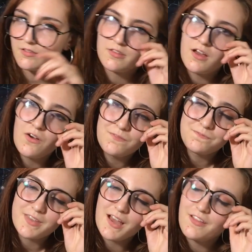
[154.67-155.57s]
So
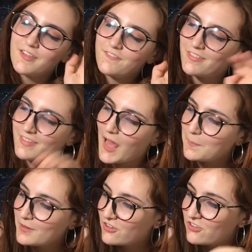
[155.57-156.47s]
now that they've
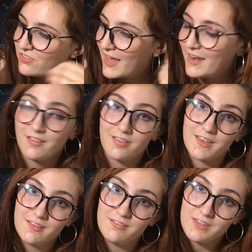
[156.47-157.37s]
established that it's the
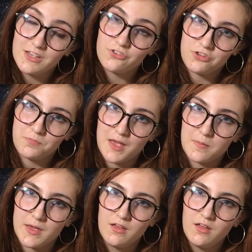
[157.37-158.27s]
teacher's
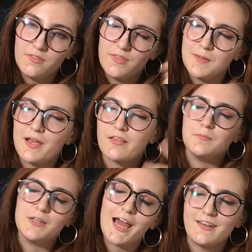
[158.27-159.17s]
baby, they make
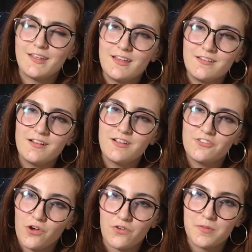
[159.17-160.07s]
some line
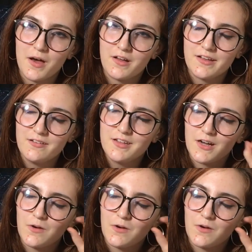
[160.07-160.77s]
jokes about it,